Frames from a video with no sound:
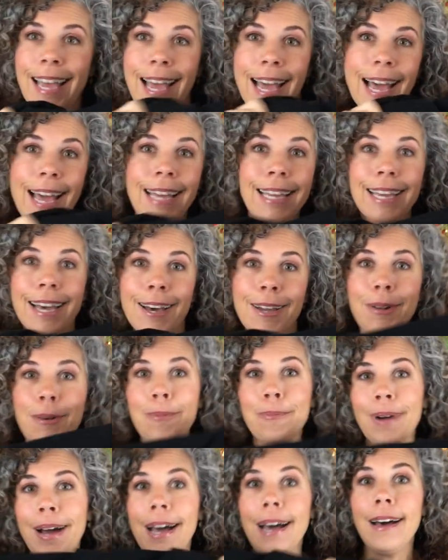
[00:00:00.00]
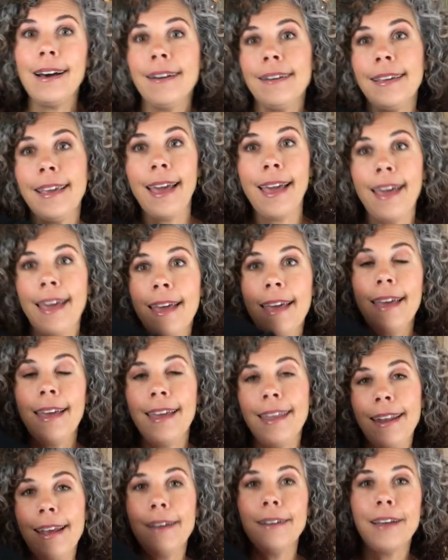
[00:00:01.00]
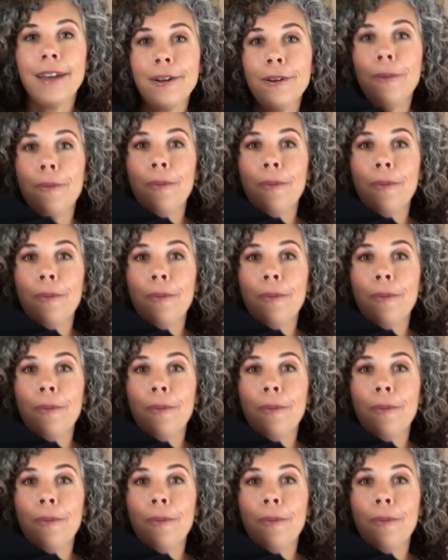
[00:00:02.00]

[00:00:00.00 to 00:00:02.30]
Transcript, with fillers: I got a wildcat, I got a